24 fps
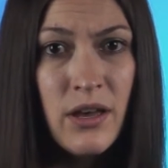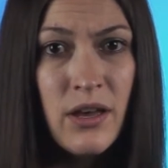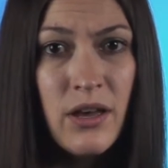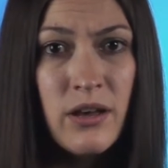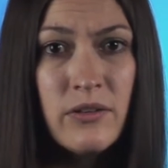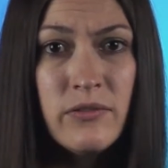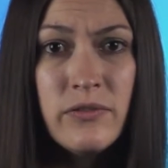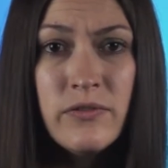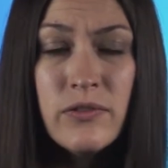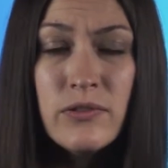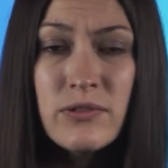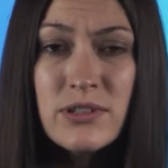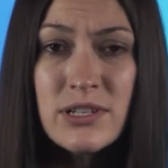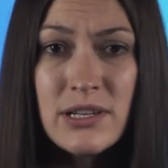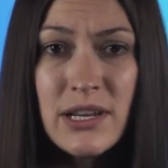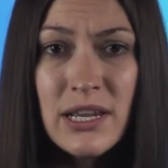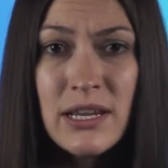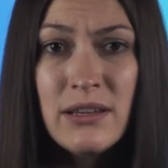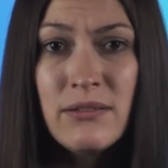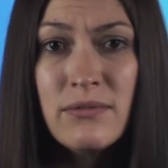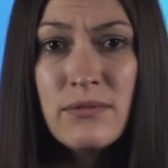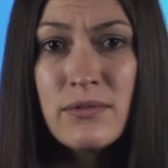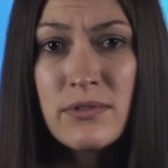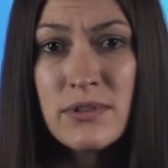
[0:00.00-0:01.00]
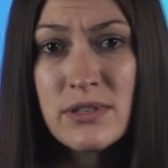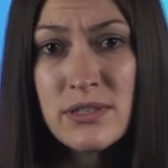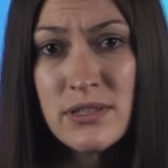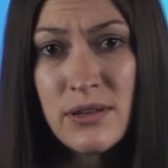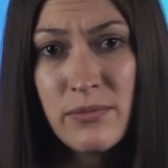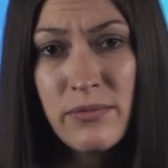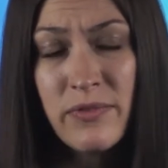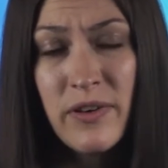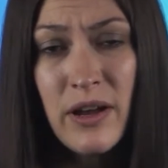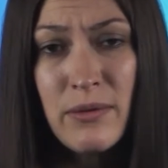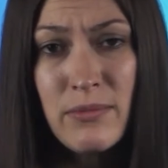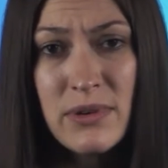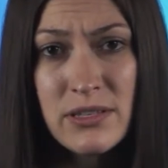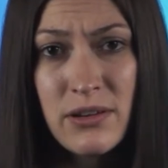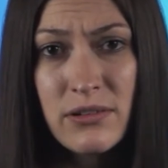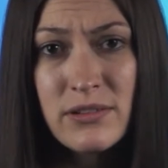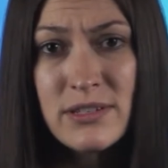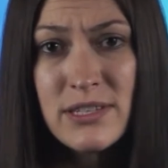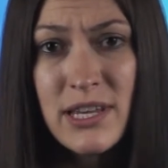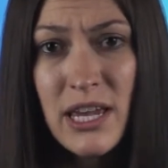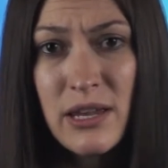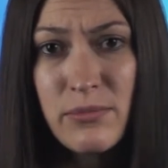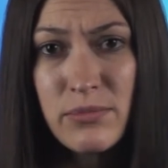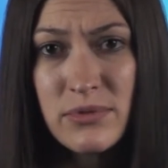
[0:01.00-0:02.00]
Unfortunately, some families
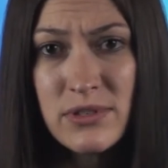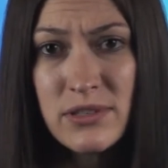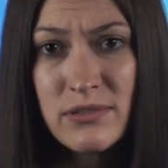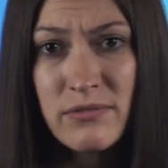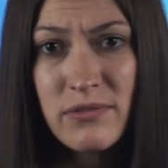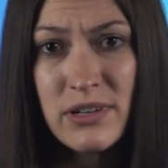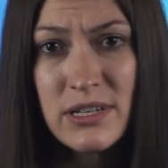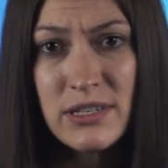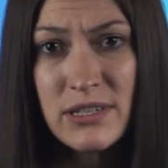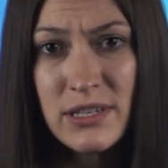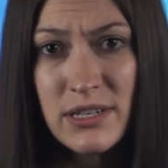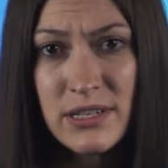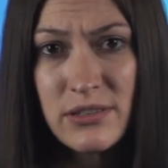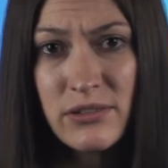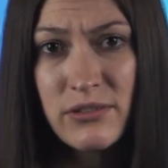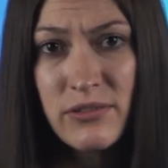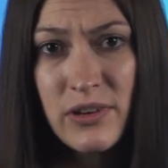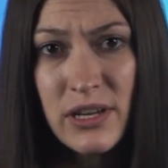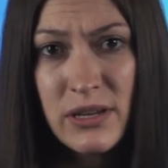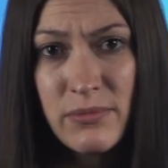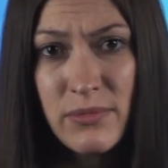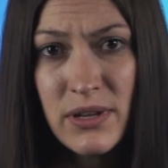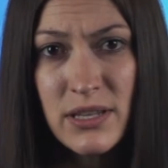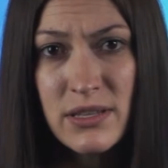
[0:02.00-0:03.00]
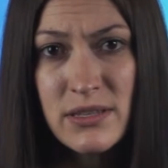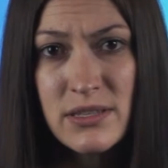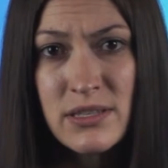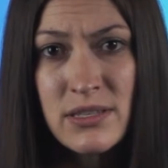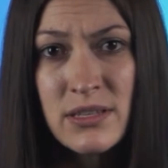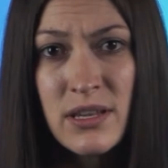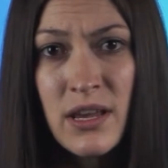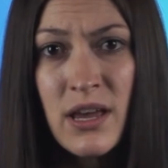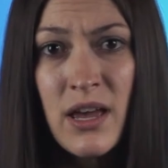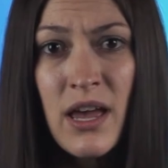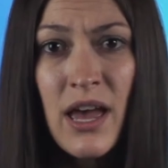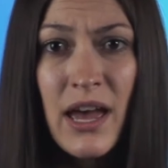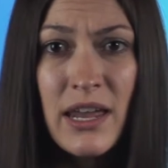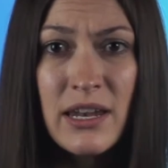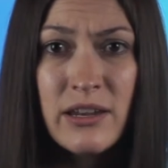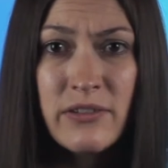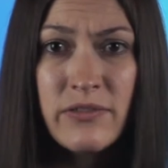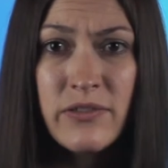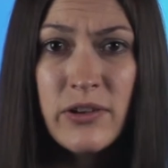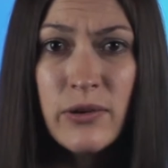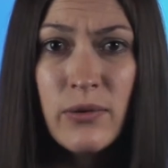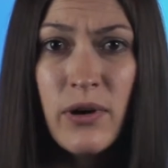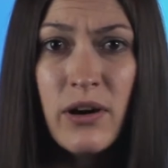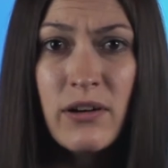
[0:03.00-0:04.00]
aren't able to reach these agreements, and
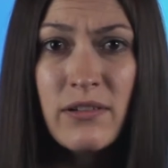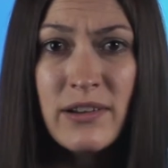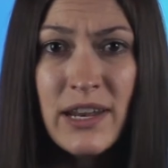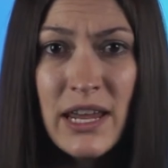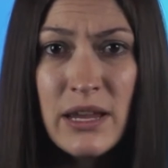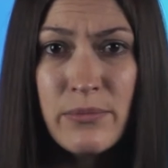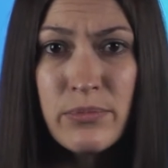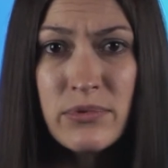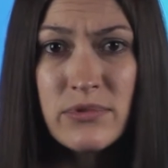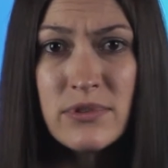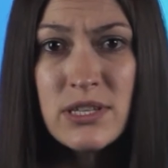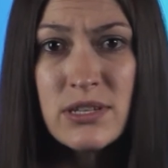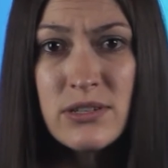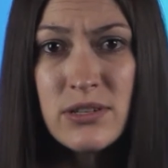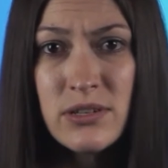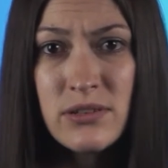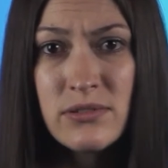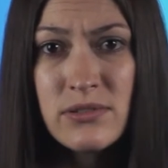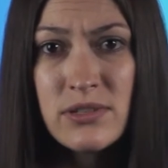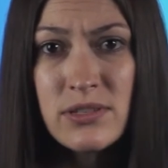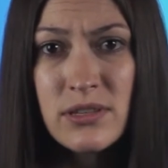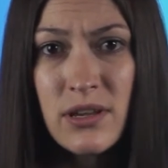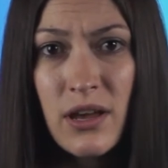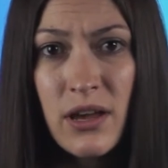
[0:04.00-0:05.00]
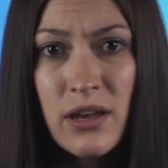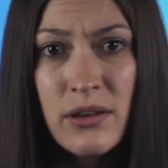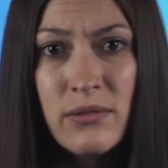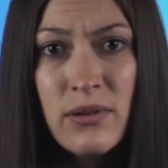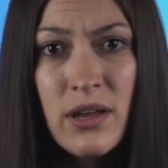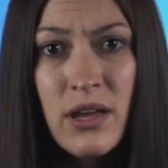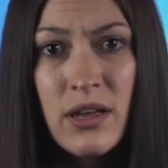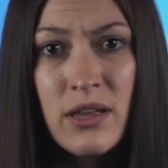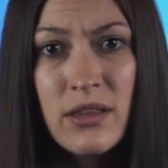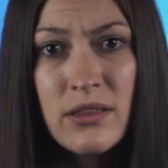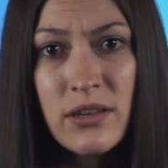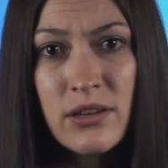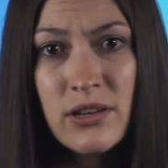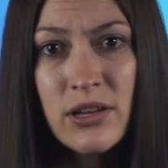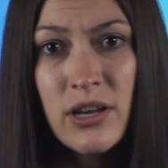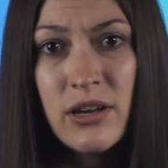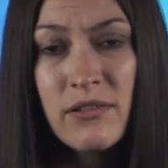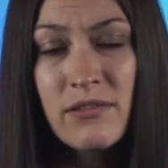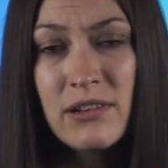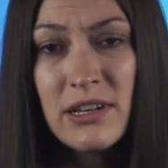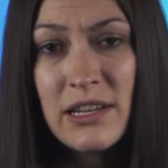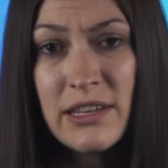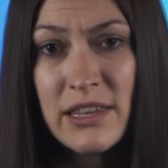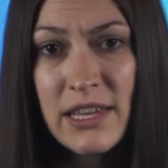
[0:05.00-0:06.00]
if you are unable to do so, then
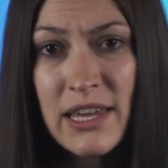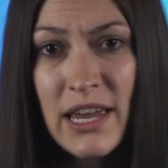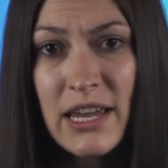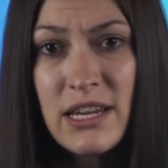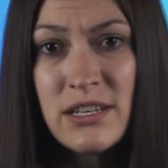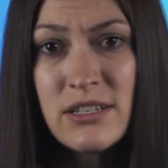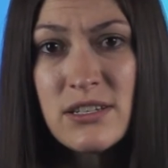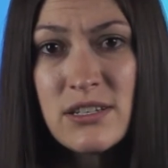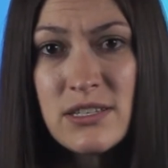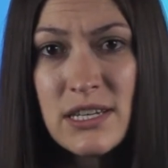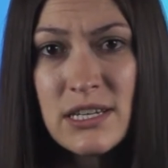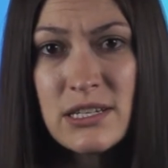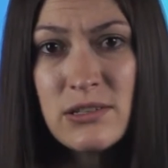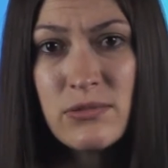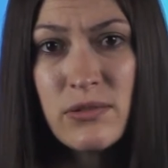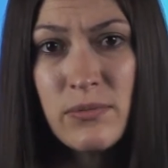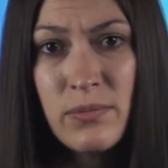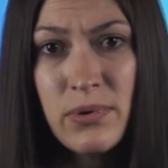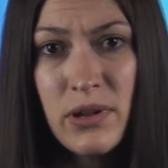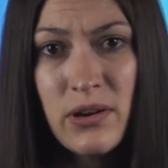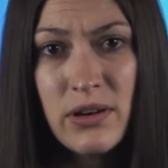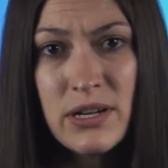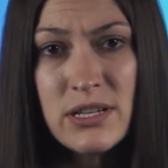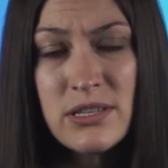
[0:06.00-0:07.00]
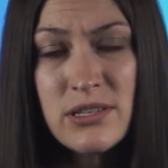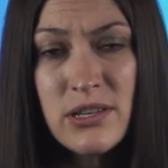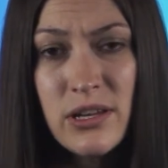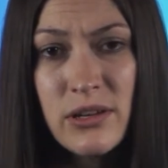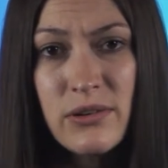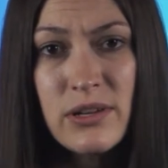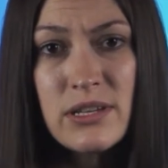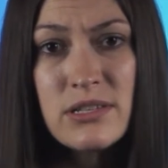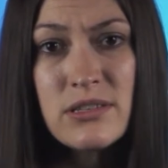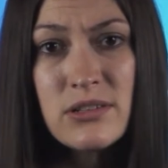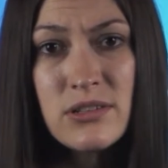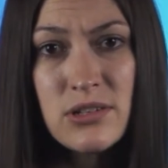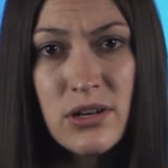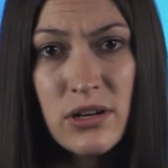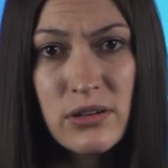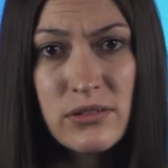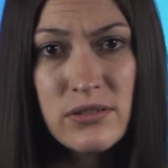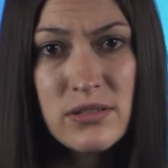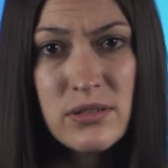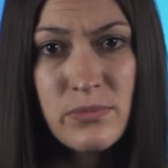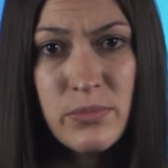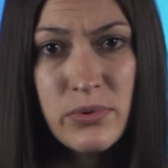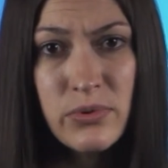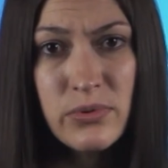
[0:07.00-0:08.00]
currently the agency to apply to is the
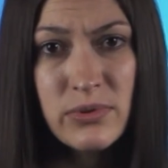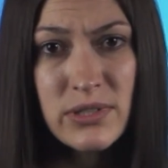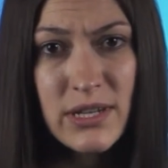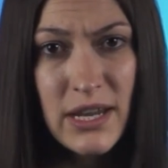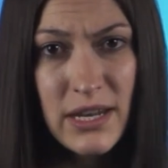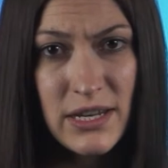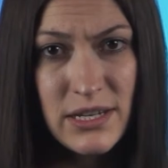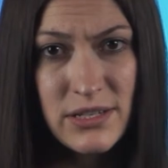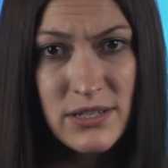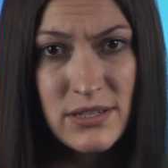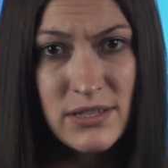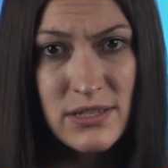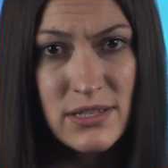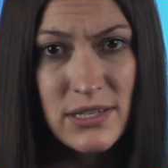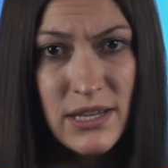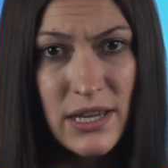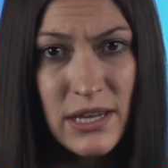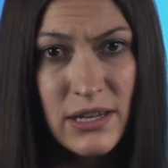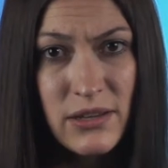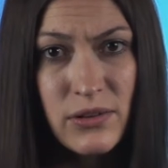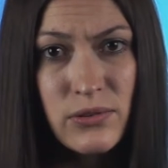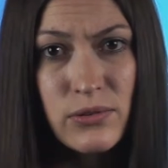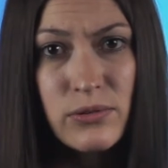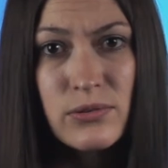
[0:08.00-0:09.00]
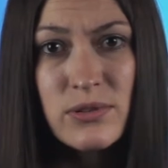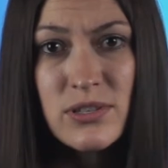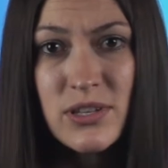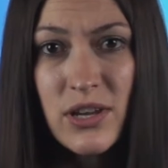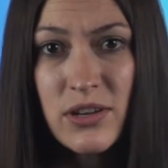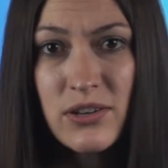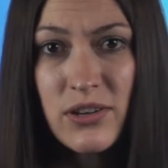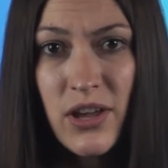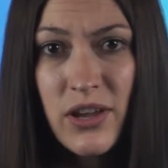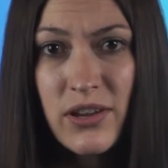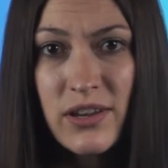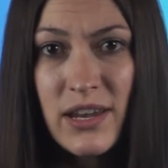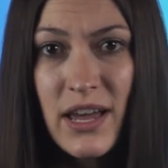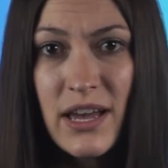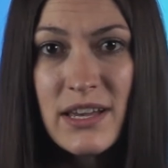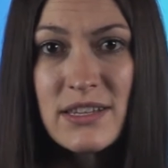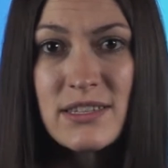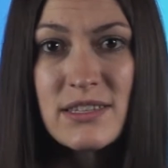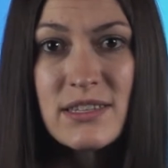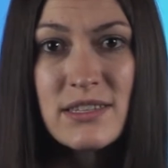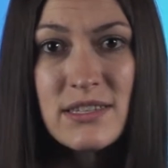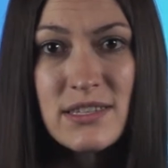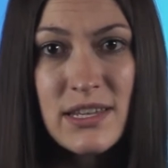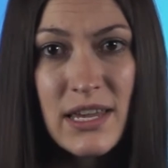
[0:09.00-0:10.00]
Child Support Agency, also known
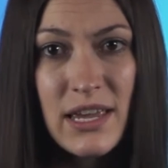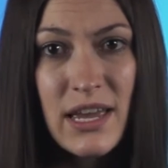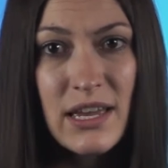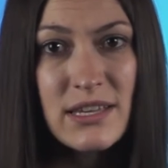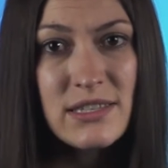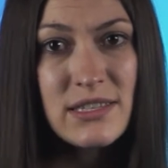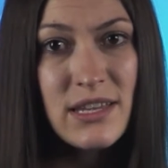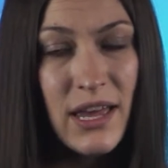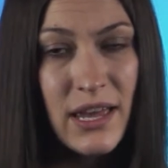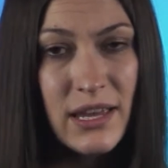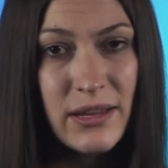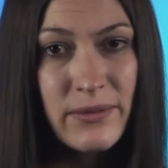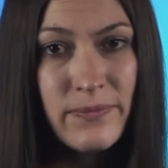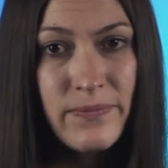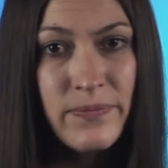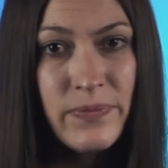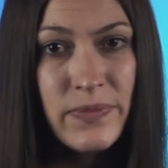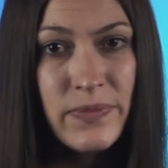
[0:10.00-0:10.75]
as the CSA.